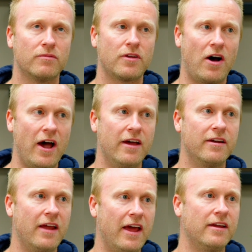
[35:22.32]
tight
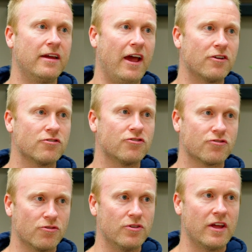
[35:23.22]
and any extra
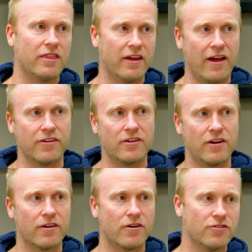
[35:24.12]
screw they think outside
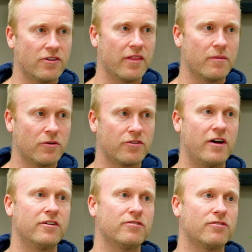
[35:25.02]
of the contract they will
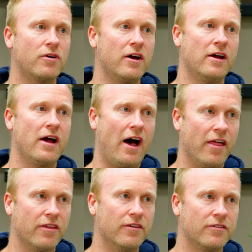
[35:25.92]
charge you for.
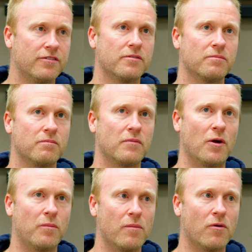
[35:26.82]
Others are
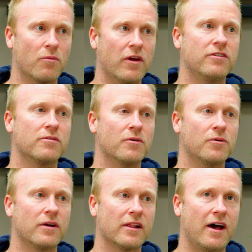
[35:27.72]
a bit more
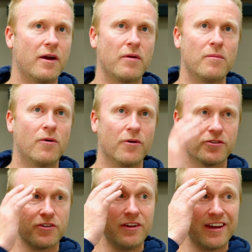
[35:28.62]
reasonable and allowed a bit more,
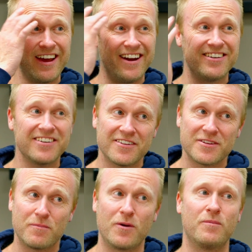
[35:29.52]
so you can
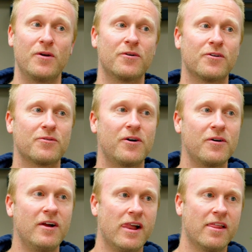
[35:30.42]
adjust it per builder as
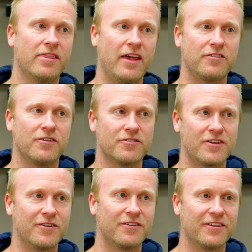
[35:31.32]
well. That's not
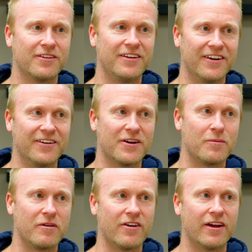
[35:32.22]
you've got
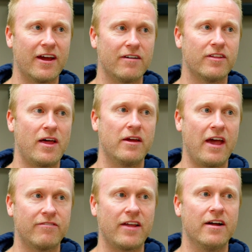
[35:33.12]
to be very careful of that. You
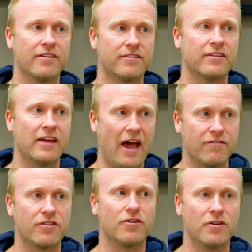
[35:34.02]

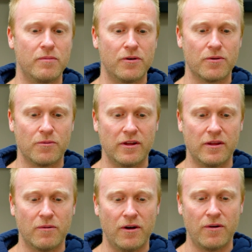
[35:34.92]
have to know your builder
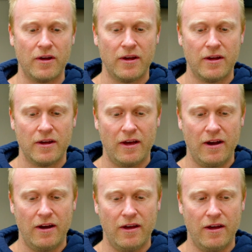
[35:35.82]
really well
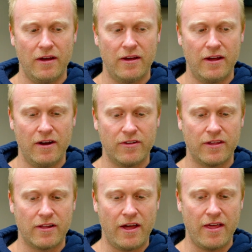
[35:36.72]
and
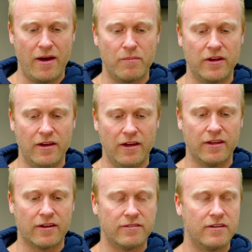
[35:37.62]
everything like that. But yeah,
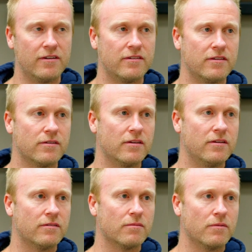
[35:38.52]
the contingency
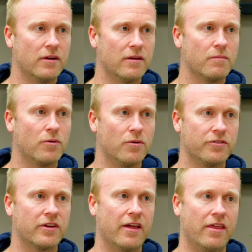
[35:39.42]
is really
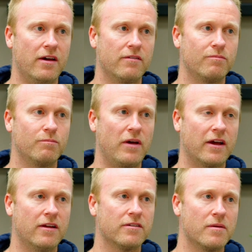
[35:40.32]
important to get that
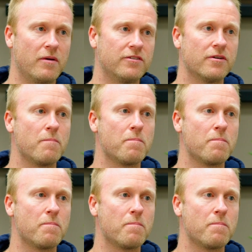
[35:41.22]
back end of the budget.